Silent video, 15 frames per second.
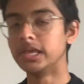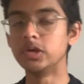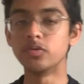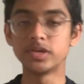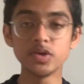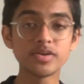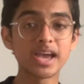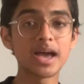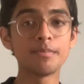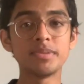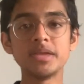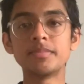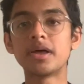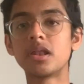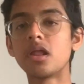Your UCAT and
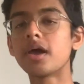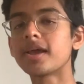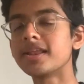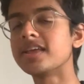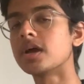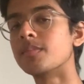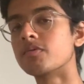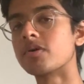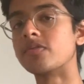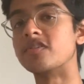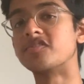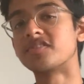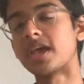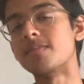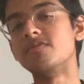BMAT likely come around the
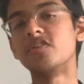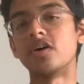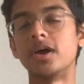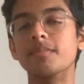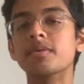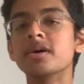same time.